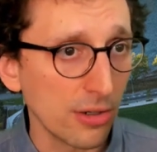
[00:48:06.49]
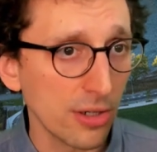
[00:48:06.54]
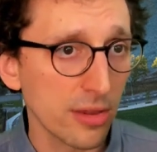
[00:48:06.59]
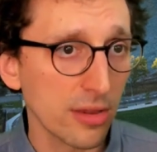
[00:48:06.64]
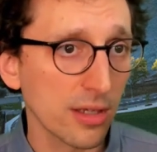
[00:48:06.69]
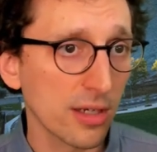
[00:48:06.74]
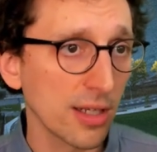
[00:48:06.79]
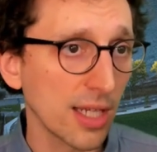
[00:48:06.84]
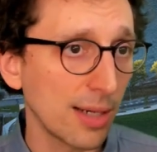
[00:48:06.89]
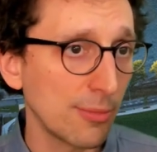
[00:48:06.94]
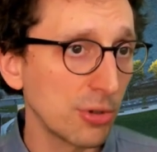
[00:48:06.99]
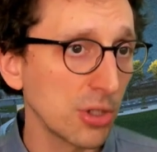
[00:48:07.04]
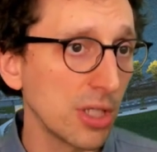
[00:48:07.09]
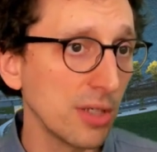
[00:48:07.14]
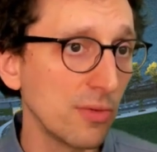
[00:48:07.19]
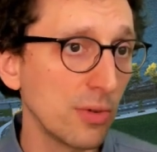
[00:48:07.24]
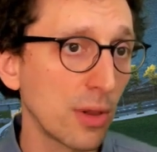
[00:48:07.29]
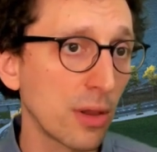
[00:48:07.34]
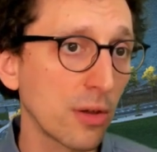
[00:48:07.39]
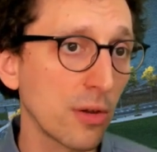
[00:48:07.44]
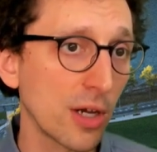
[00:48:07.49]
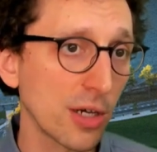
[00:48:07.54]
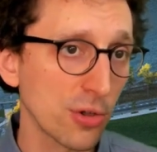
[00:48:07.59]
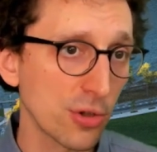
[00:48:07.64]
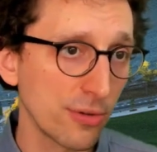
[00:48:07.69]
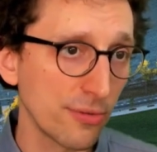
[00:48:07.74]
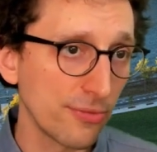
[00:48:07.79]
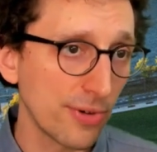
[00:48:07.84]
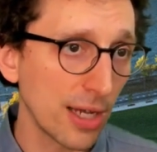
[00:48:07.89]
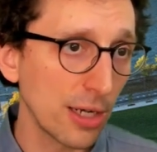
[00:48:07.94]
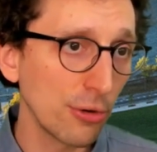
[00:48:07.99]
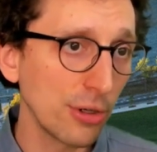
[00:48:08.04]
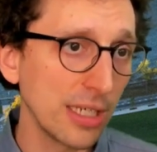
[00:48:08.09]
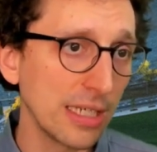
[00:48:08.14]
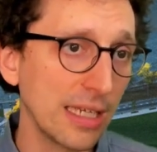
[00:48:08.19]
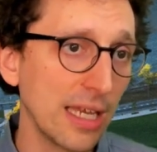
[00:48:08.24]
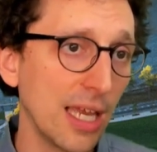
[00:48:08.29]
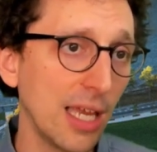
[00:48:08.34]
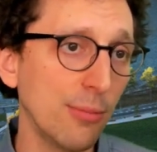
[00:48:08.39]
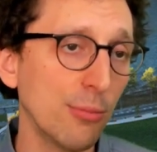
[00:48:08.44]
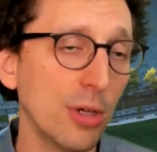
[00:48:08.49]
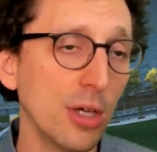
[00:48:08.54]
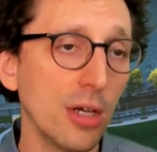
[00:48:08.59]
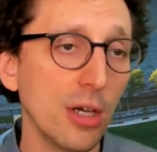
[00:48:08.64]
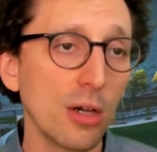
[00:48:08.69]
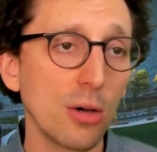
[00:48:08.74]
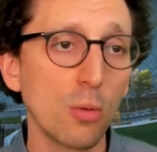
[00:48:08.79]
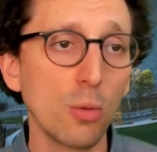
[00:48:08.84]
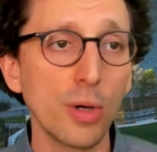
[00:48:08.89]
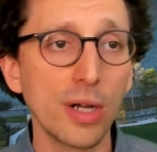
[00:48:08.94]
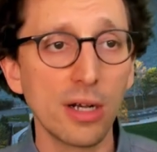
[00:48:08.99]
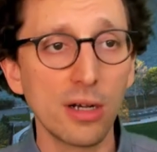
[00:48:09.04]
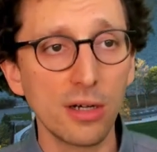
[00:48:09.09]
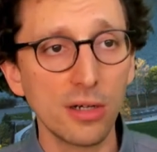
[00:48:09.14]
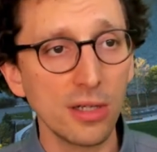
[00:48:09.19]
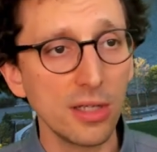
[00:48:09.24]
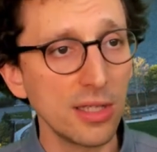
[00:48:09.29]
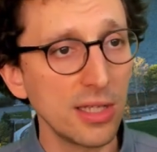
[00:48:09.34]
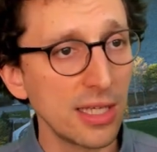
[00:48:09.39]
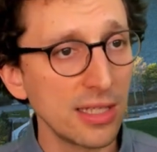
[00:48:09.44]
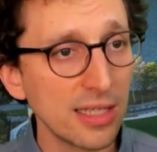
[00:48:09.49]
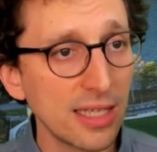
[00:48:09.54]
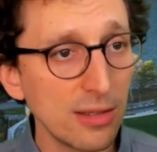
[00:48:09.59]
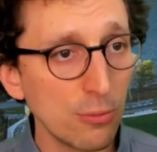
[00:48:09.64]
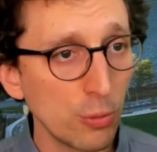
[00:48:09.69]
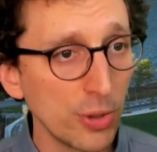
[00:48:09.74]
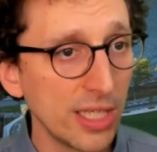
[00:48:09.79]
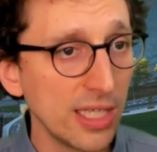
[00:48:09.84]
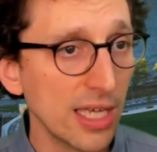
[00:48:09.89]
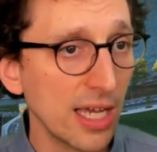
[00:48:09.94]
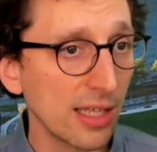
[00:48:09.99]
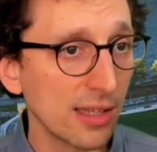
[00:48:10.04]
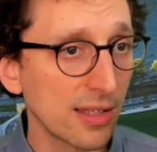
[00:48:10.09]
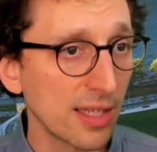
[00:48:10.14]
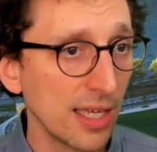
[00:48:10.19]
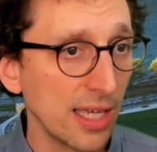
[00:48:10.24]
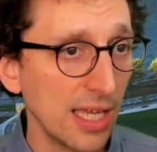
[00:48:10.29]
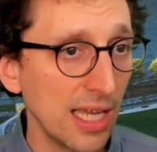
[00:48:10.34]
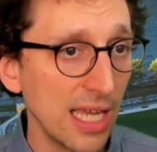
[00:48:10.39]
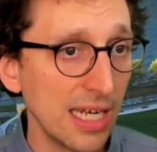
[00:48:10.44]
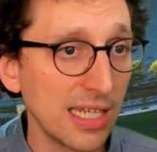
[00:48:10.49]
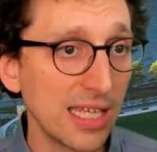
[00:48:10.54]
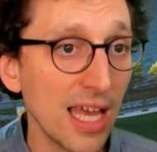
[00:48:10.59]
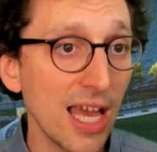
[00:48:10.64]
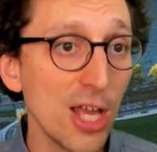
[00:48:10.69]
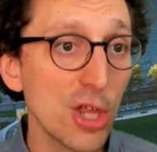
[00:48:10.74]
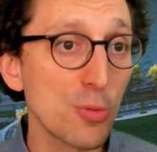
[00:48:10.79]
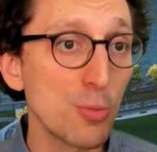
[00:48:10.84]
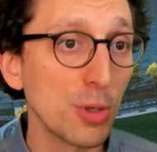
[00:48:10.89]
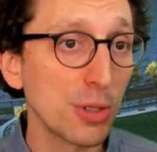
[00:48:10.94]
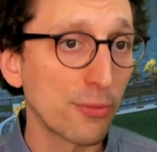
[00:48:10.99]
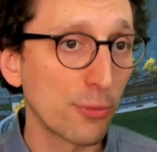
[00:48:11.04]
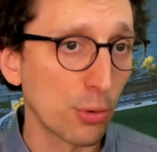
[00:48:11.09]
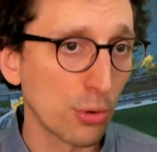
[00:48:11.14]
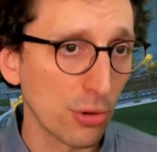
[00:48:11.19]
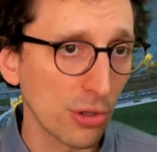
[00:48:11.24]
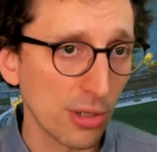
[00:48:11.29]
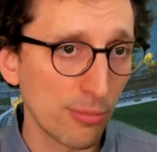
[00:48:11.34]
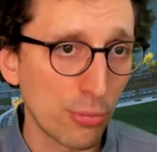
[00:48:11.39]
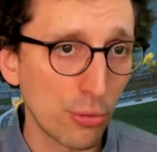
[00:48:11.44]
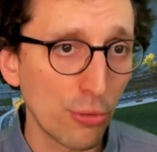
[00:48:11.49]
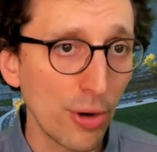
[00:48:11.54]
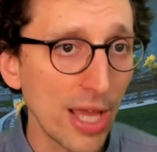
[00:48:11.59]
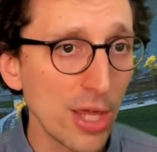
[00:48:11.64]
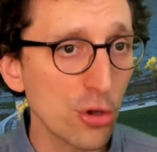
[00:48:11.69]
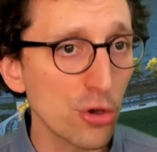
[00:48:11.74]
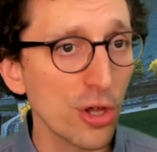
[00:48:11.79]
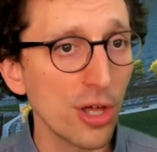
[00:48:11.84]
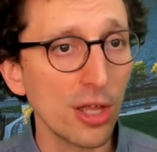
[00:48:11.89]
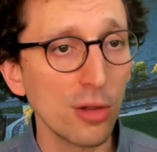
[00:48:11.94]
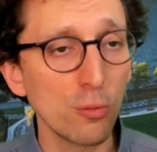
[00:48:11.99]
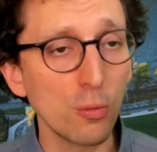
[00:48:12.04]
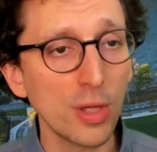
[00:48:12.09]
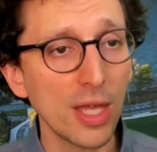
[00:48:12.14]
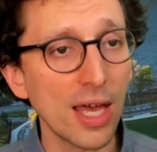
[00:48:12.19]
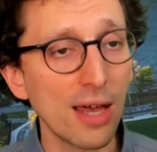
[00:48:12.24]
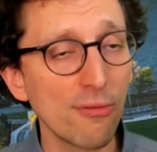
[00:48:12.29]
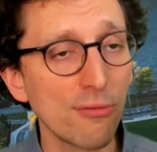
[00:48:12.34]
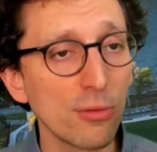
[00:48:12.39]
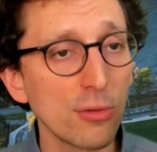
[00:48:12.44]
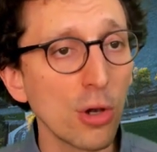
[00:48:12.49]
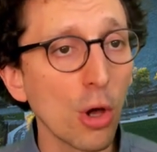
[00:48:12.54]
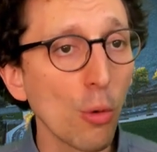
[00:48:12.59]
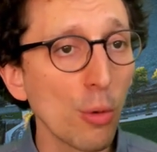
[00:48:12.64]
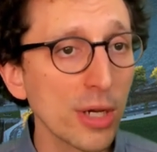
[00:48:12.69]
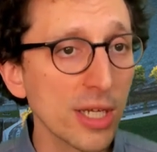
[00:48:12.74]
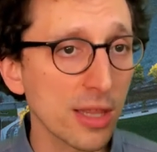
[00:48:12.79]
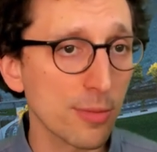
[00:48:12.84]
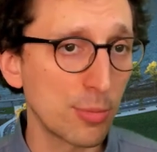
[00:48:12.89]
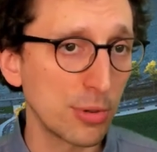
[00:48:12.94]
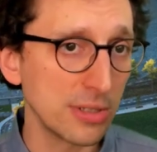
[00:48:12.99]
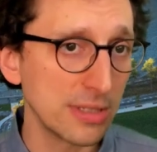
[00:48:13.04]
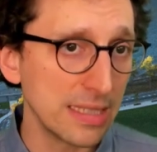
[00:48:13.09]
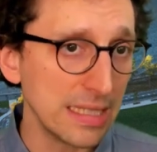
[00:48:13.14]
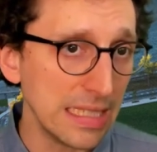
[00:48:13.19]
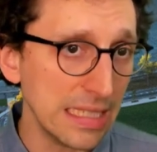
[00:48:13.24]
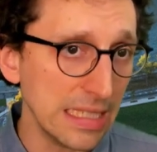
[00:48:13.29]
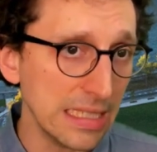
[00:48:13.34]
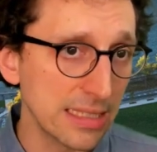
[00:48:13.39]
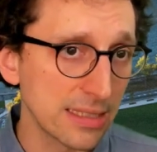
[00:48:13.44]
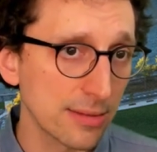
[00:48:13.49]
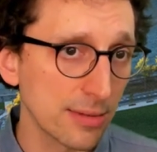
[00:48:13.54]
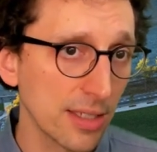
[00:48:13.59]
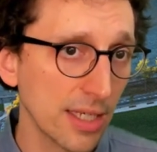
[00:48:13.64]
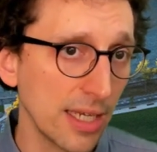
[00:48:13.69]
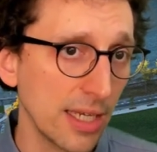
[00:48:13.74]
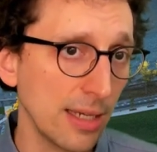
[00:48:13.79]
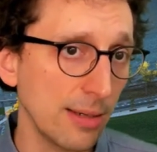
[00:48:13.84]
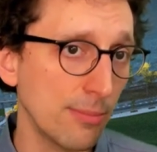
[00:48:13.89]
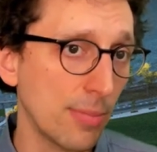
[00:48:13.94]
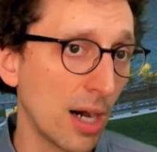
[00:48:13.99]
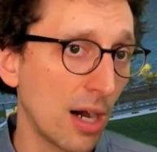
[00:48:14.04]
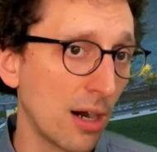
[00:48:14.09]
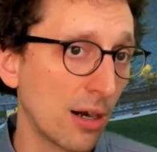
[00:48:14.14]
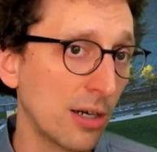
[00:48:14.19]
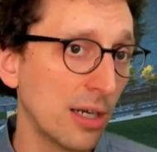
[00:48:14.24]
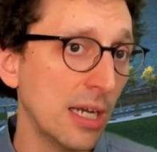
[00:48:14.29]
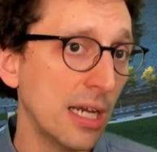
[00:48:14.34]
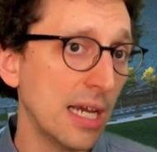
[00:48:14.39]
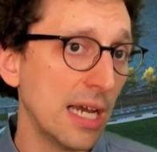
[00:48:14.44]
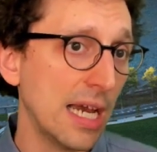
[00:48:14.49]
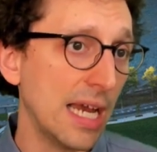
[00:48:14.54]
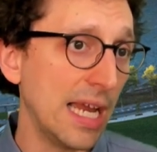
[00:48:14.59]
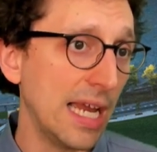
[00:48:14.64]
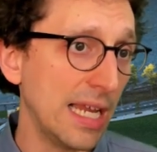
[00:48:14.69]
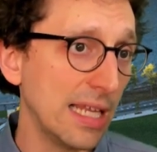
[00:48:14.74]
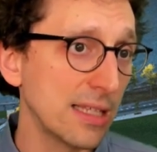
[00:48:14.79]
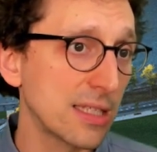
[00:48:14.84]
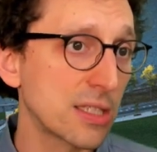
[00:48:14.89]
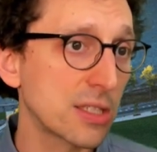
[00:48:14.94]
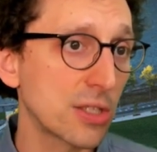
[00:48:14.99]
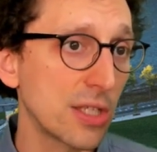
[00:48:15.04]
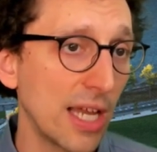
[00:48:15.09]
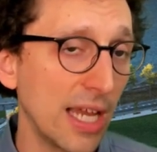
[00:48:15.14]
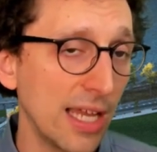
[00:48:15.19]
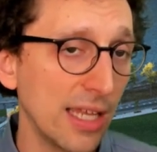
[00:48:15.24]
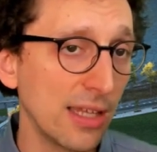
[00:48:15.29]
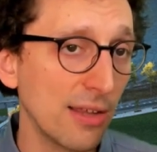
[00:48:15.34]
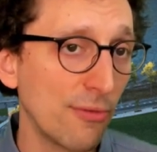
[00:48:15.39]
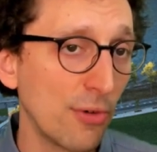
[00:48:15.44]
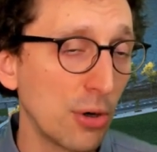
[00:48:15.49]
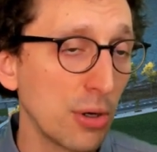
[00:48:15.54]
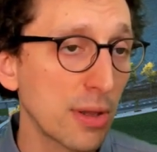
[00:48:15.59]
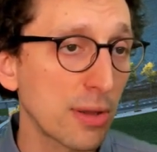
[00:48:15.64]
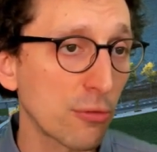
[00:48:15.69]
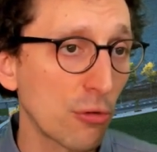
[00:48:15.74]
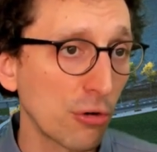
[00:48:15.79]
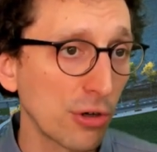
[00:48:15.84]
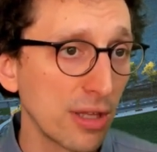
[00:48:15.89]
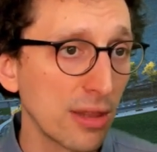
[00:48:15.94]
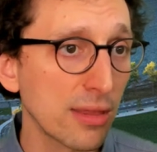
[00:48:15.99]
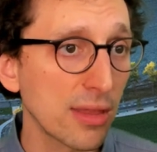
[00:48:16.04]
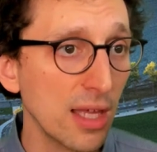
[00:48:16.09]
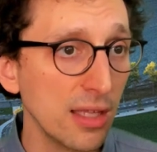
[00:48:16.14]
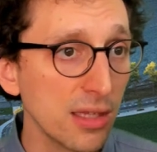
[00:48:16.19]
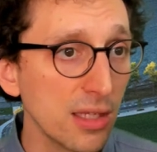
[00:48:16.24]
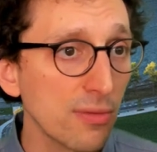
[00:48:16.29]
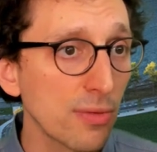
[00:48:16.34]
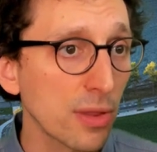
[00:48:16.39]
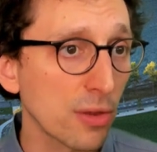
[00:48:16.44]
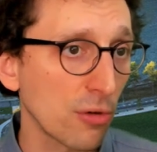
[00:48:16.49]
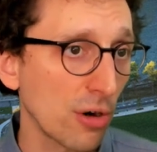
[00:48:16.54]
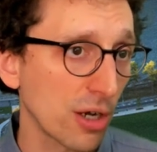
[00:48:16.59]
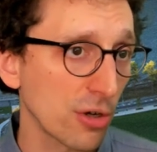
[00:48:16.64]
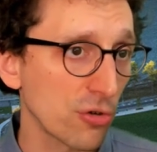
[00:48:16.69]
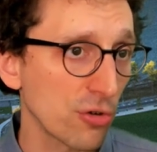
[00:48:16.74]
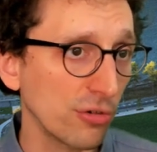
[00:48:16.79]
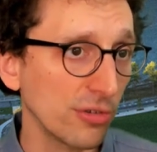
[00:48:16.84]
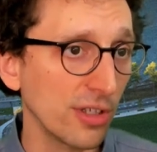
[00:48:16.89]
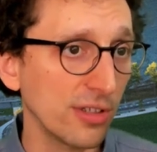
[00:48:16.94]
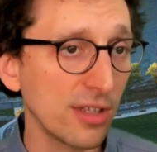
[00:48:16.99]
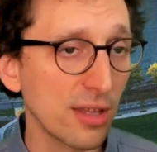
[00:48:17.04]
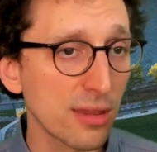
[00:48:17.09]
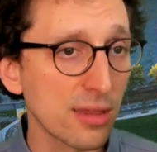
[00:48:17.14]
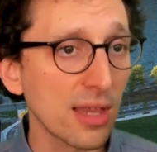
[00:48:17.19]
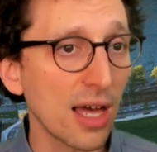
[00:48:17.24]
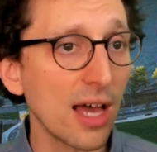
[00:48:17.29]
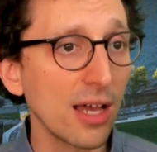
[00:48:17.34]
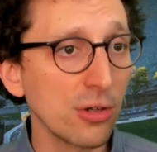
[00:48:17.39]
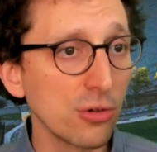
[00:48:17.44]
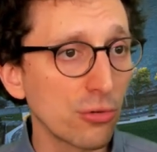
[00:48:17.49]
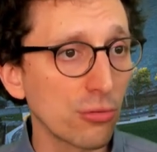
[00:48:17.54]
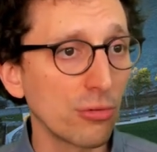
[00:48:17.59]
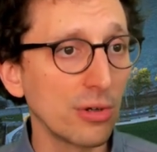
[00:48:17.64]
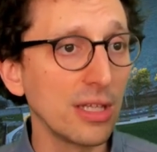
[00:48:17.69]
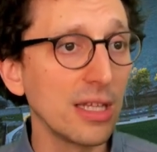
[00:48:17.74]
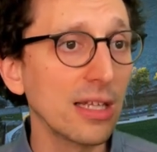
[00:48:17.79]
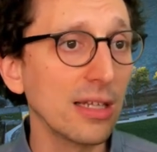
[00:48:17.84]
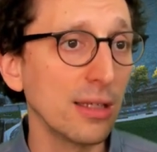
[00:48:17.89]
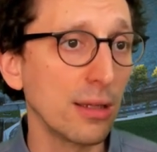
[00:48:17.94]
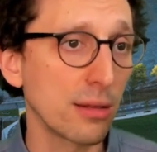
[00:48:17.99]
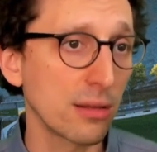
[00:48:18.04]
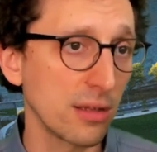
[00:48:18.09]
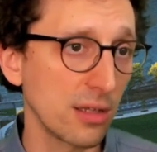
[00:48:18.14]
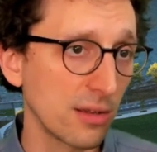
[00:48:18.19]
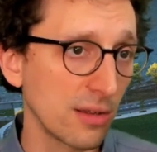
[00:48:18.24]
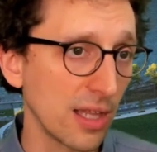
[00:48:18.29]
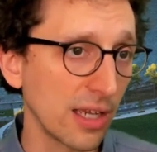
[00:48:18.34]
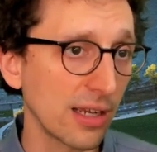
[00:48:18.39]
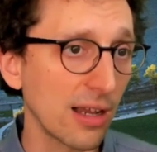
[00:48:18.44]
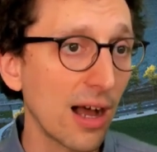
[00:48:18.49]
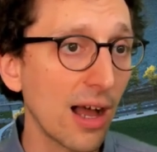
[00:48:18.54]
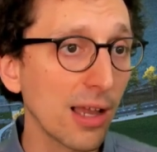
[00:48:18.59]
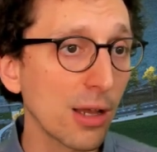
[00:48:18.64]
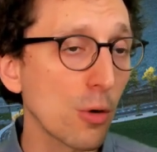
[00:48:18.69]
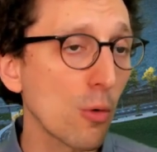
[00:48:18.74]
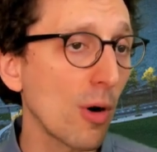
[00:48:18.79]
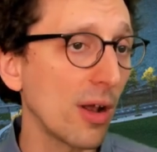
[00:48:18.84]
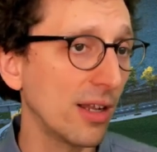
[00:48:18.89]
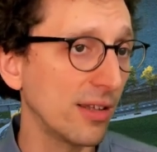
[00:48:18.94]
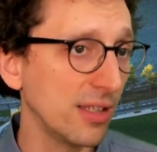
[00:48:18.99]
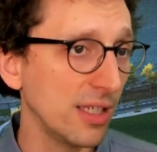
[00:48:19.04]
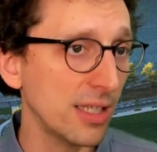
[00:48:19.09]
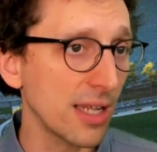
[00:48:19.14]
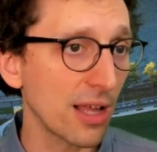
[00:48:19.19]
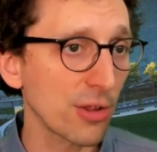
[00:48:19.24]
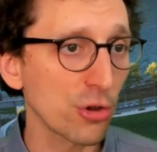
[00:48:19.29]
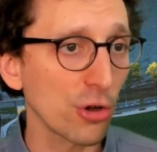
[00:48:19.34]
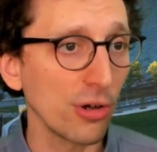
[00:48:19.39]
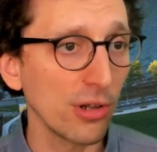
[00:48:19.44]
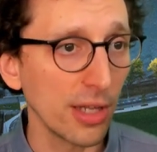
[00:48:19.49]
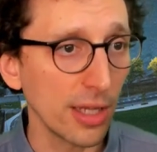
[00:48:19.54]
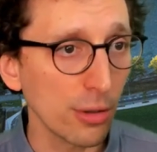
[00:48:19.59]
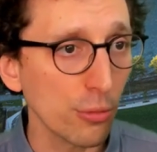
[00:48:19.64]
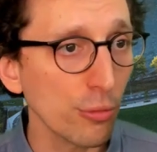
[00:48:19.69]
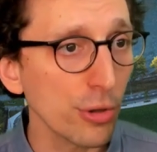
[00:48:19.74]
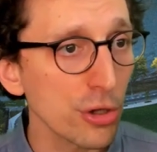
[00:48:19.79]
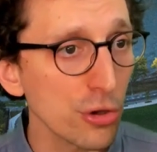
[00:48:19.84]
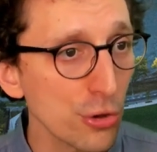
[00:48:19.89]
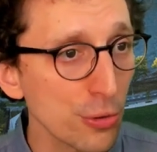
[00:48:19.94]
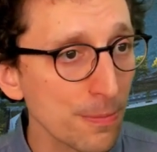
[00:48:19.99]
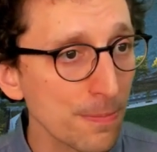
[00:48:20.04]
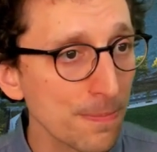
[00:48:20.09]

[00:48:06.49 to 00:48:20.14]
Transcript: It's a collaborative instruction following game where we get engagement for collaboration. We have low expertise bar and a very strong incentive structure that's designed to really elicit like high quality natural language.